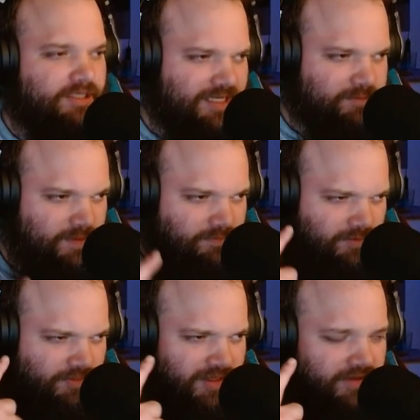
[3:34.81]
it makes
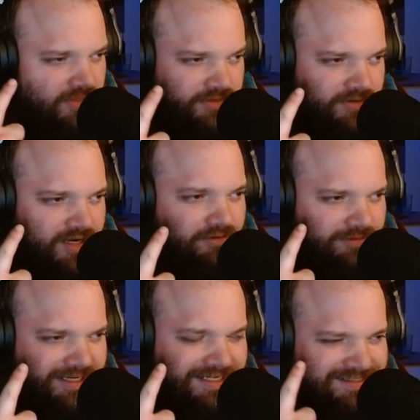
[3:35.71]
people think that they're not
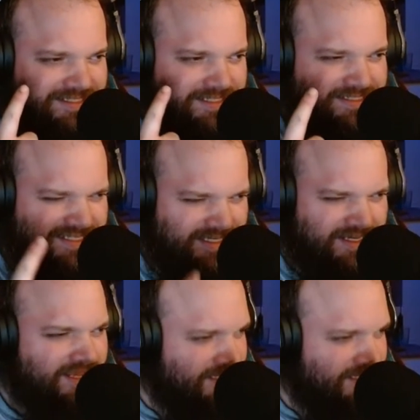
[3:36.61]
reading D&D,